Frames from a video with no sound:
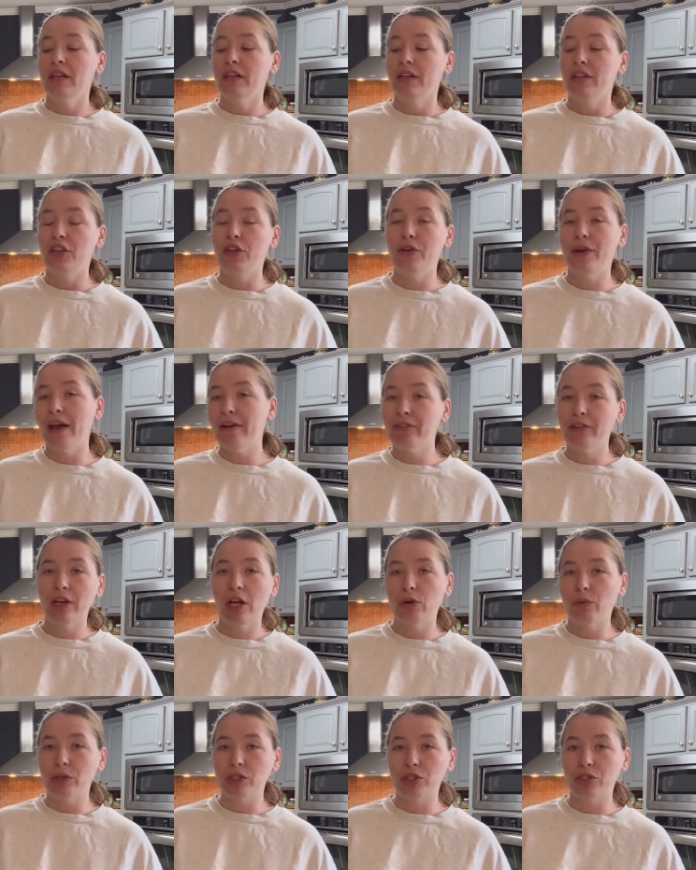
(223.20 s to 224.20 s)
you never know
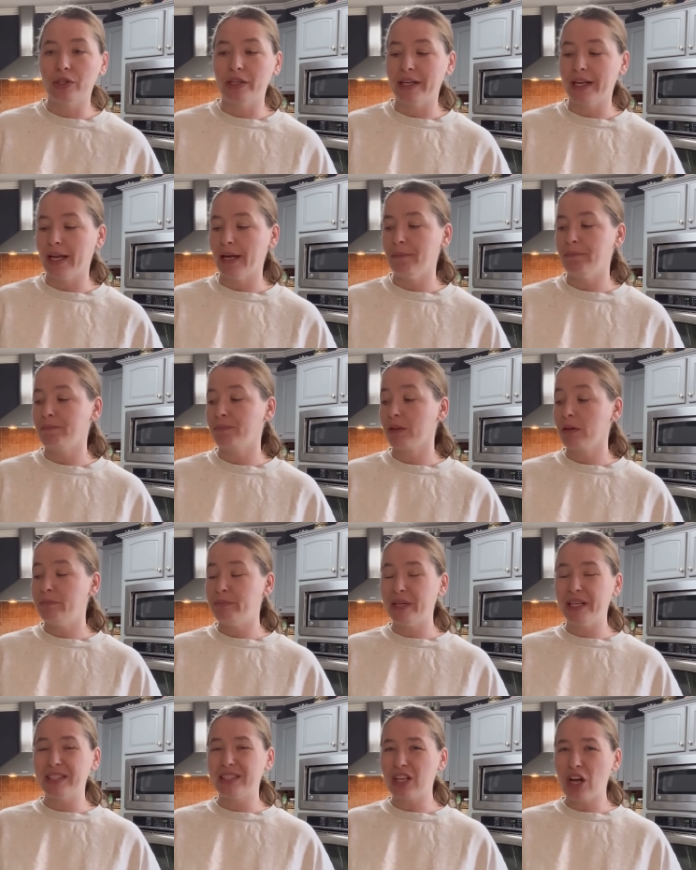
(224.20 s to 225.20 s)
what you're going to get.
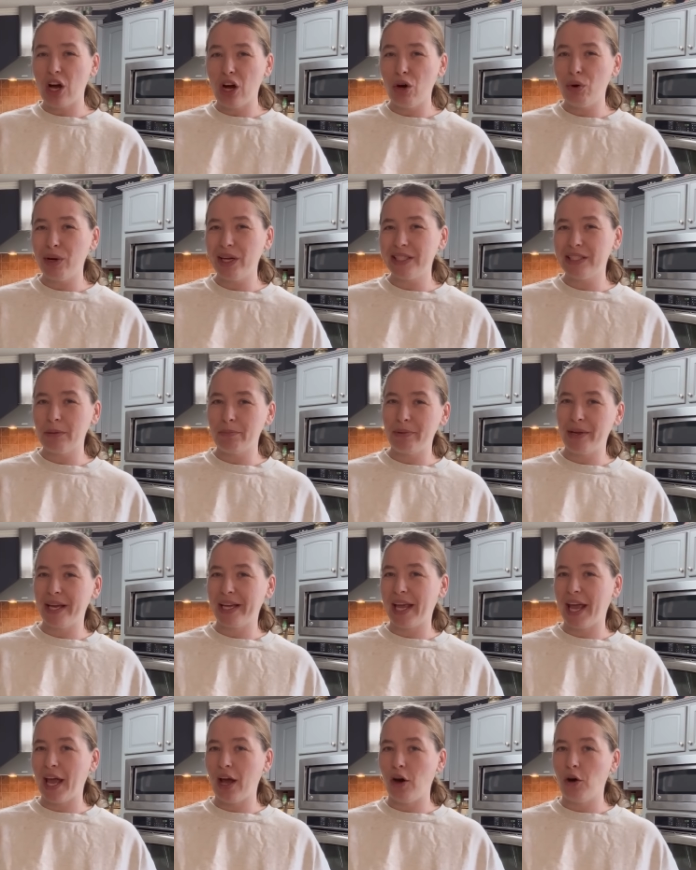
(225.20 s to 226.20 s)
But it's always a big
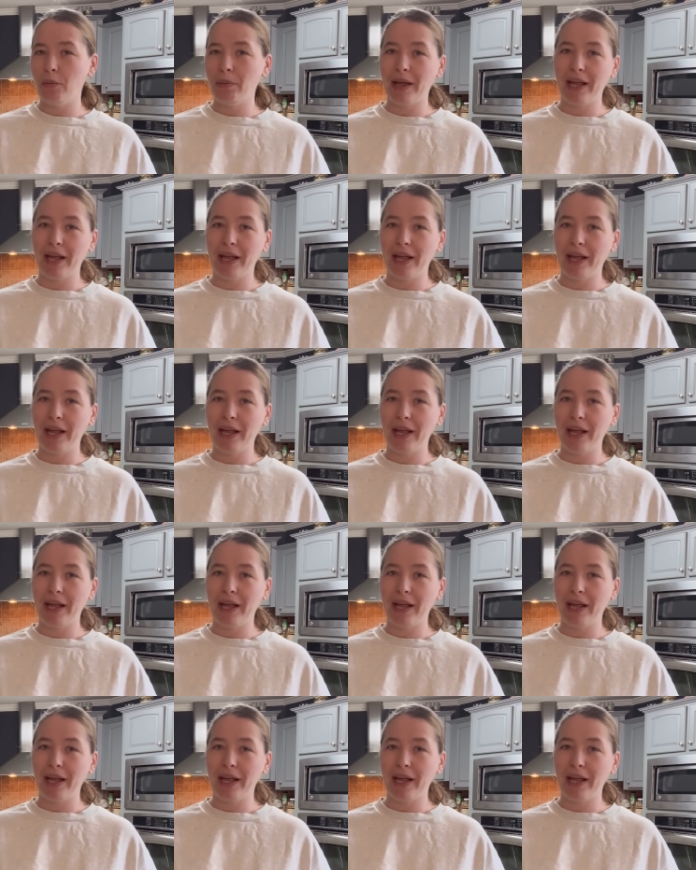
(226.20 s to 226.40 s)
help.